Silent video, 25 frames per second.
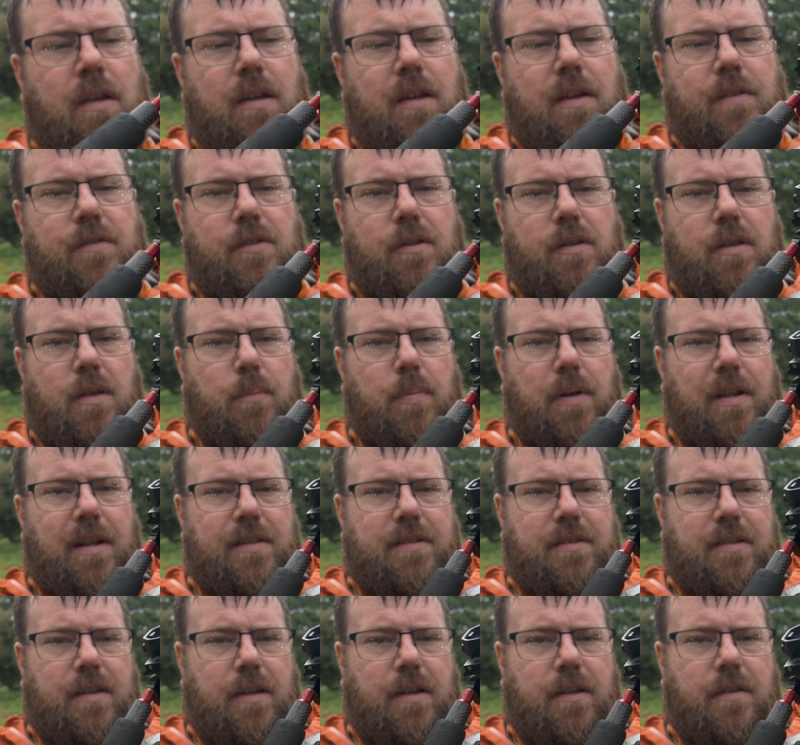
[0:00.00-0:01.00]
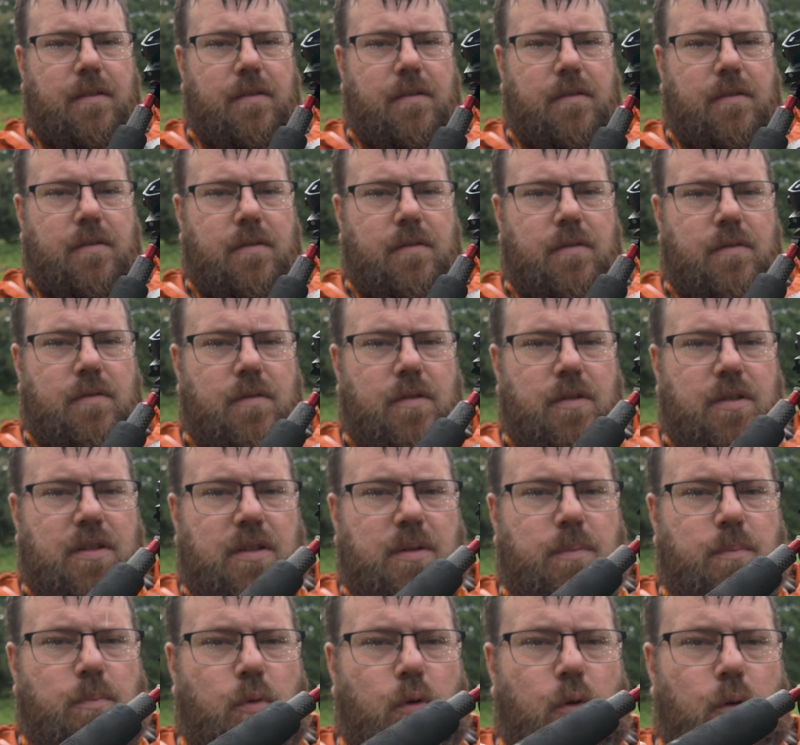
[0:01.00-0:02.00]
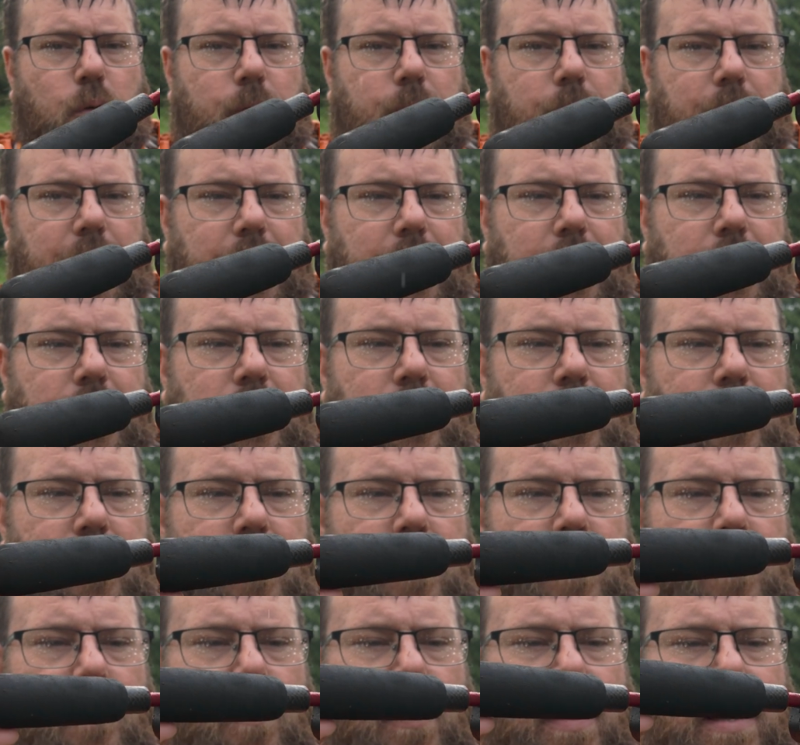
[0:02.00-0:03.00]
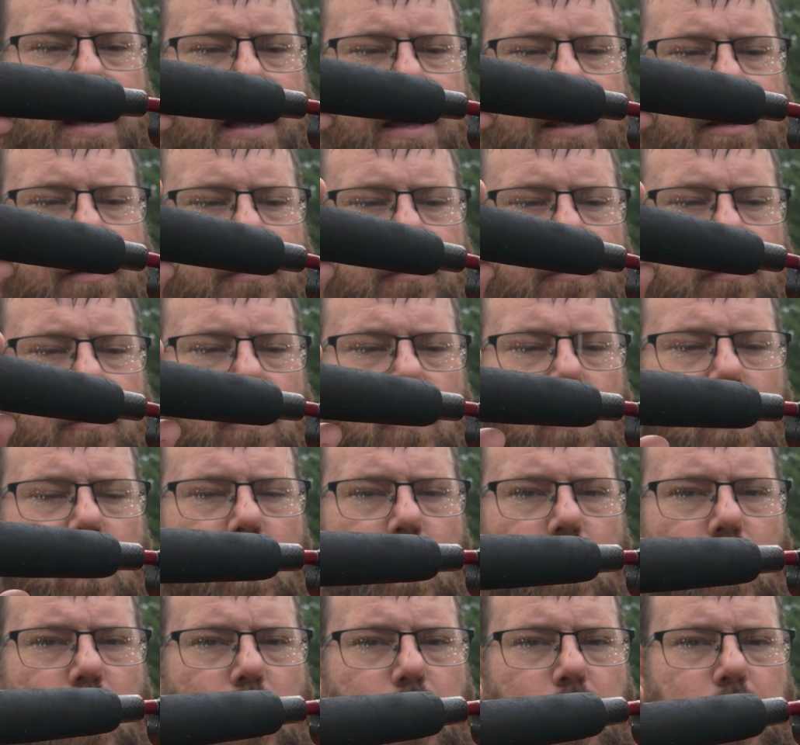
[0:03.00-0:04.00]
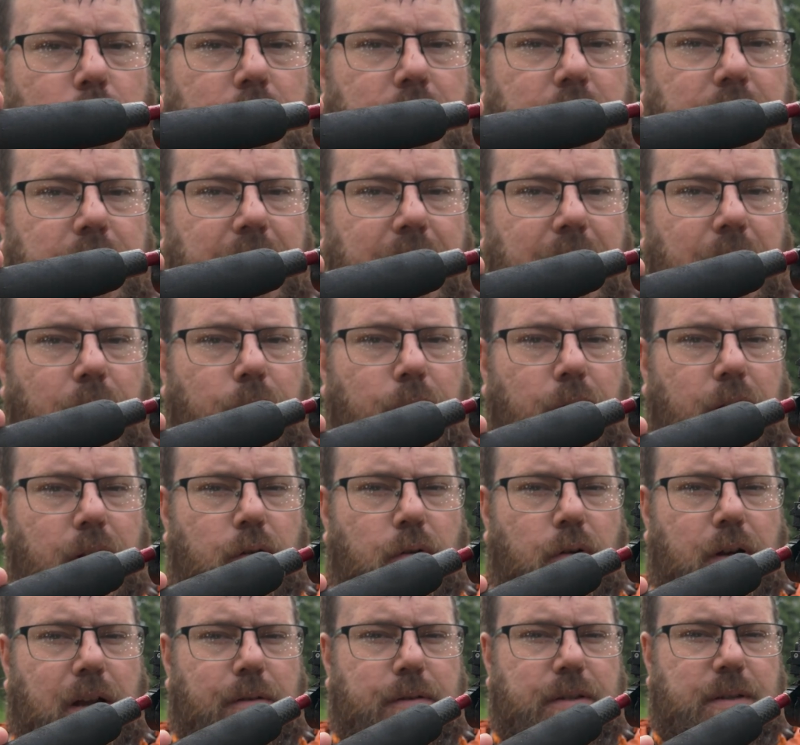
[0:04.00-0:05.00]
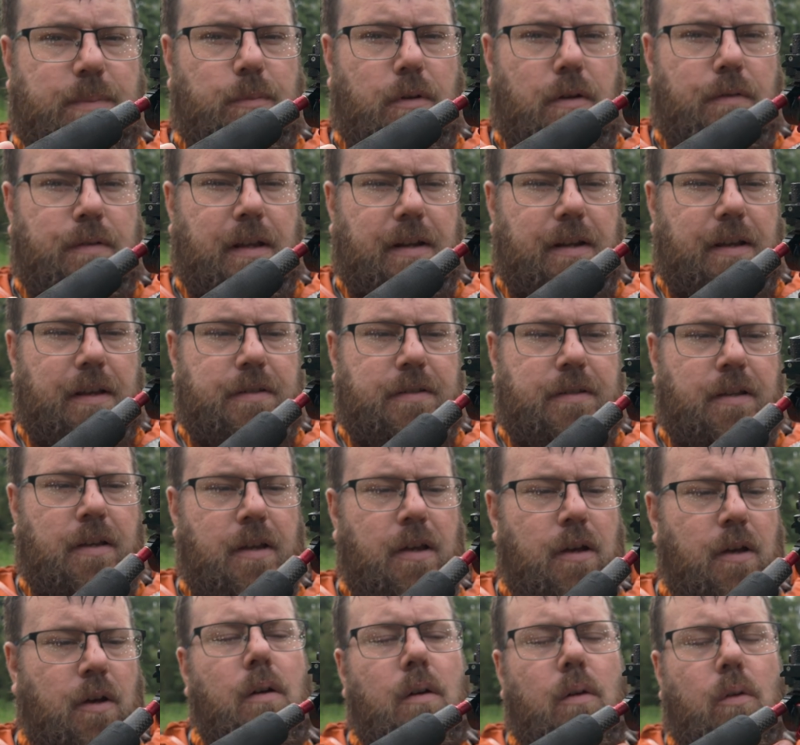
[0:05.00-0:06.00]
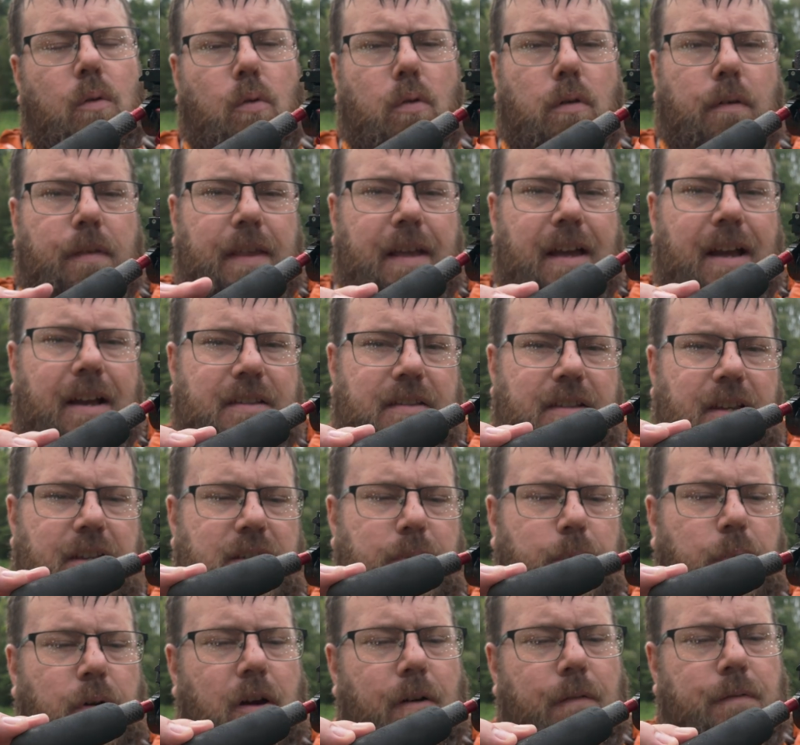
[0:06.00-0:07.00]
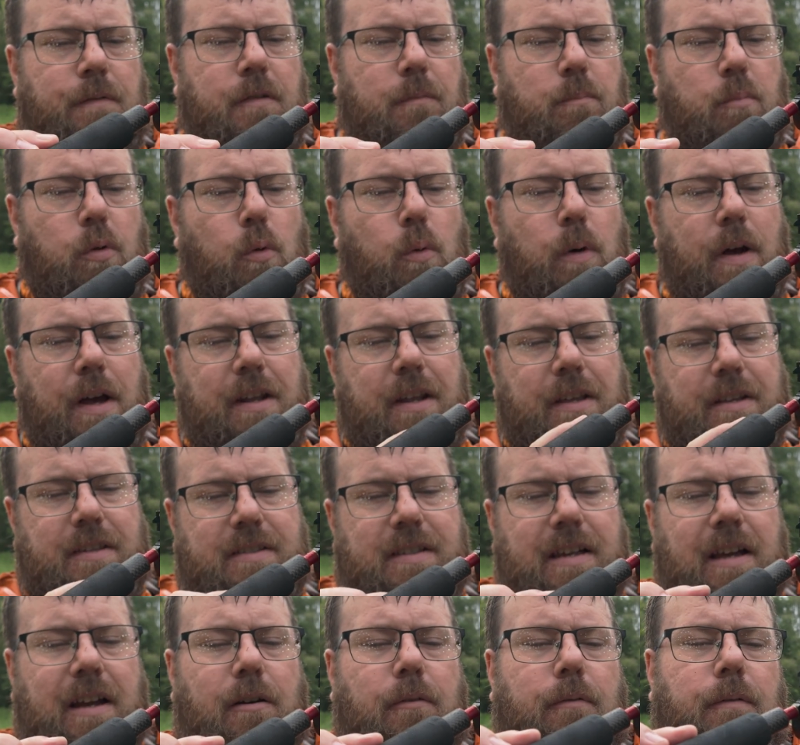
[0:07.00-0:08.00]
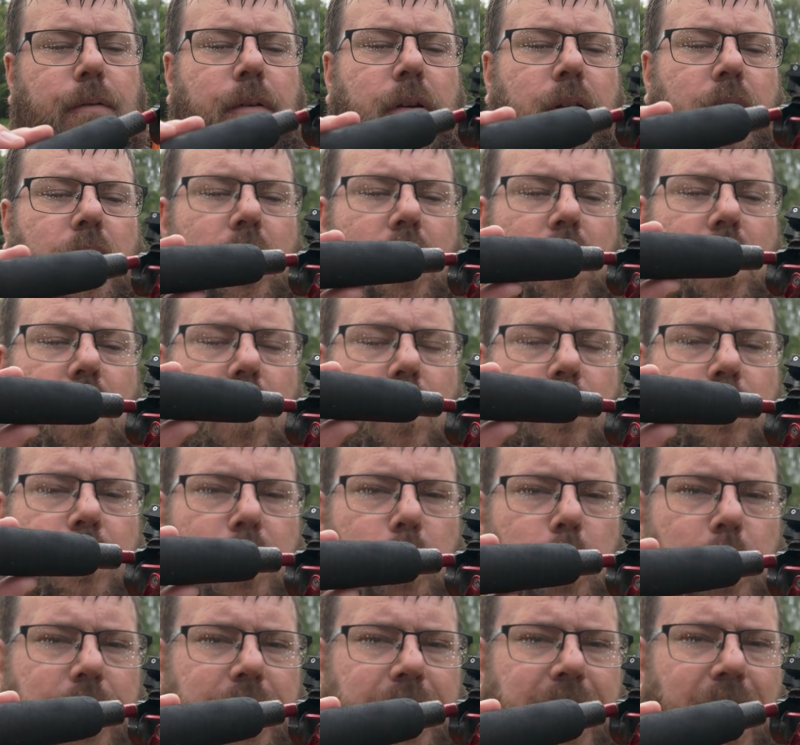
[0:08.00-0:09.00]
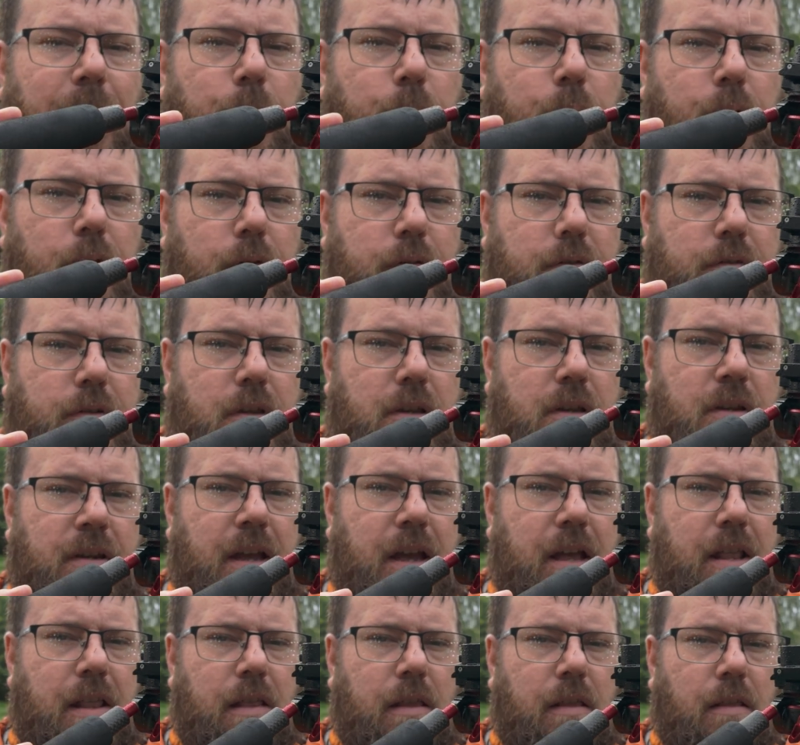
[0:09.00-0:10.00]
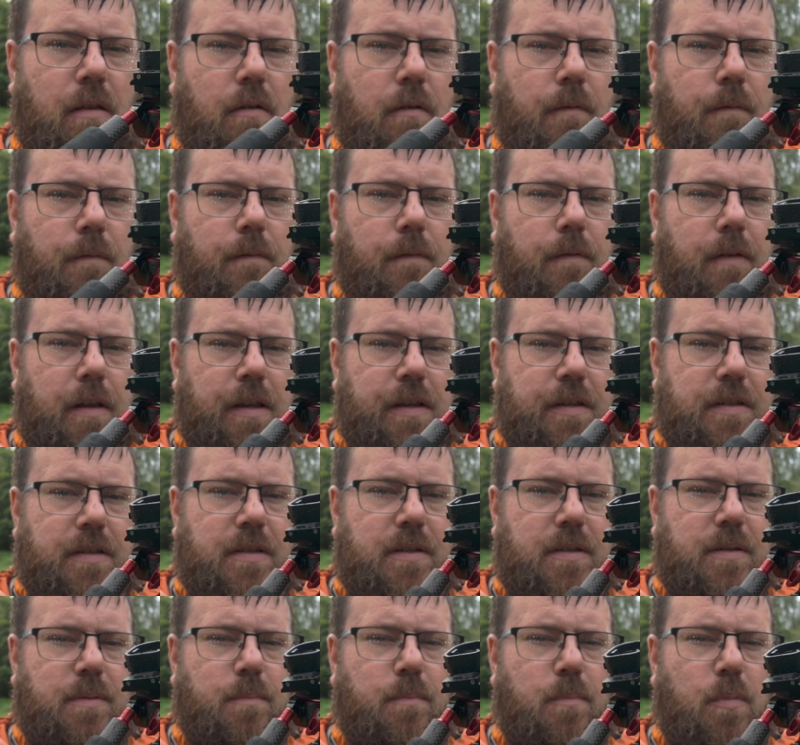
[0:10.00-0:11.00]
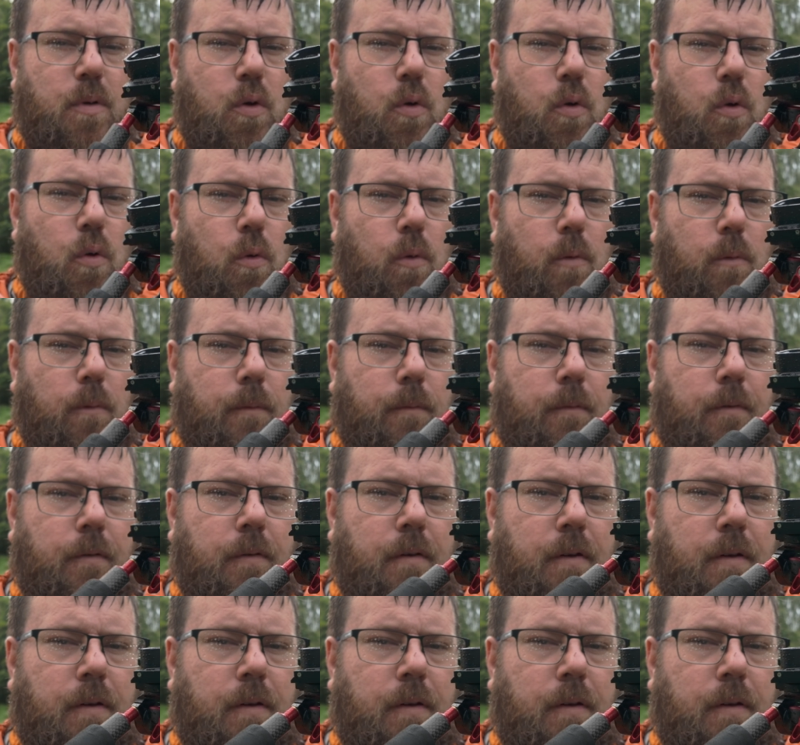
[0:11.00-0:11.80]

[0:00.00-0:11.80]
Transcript: gives you the ability to smoothly pan up and down, and look how smooth that is. All of the axes, apart from the ball head itself, are fluid dampened, so you get a lovely smooth